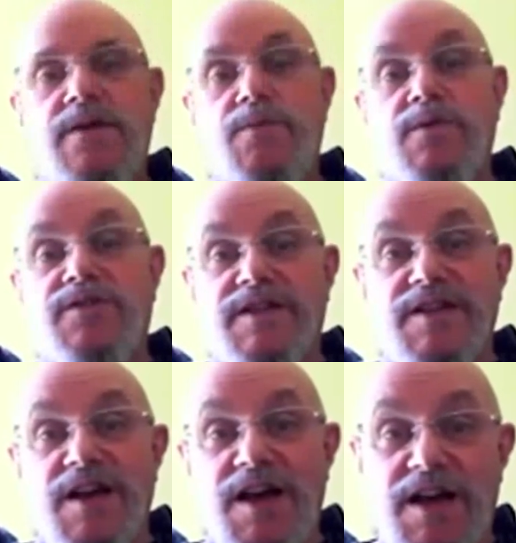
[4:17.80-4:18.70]
which at its
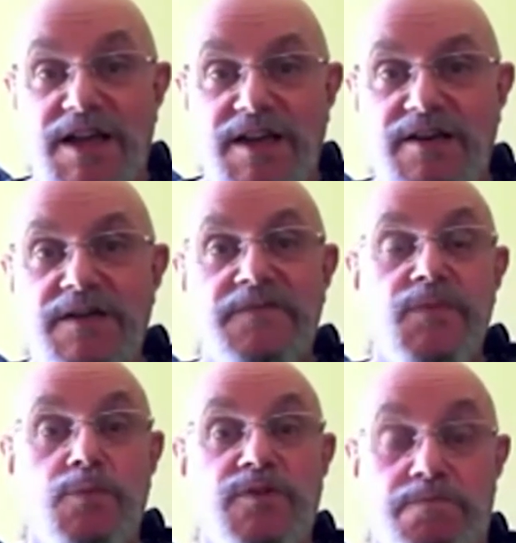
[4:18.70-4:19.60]
height
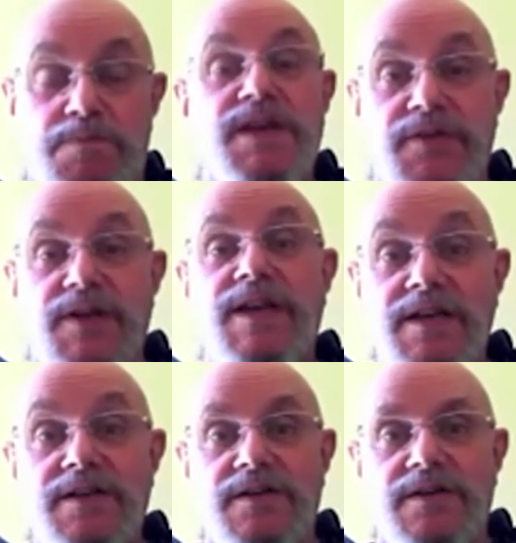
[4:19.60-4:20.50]
was bigger than
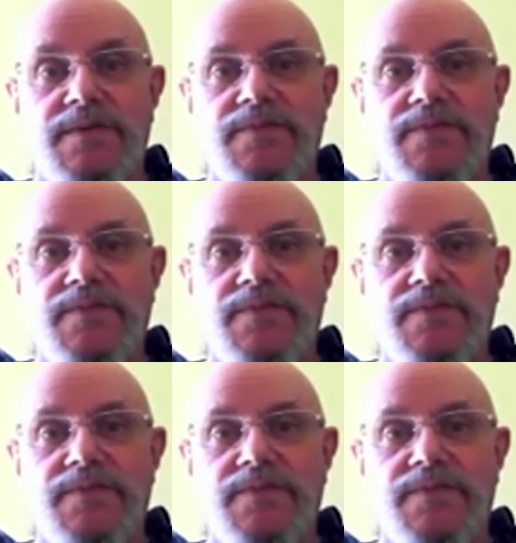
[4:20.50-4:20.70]
London.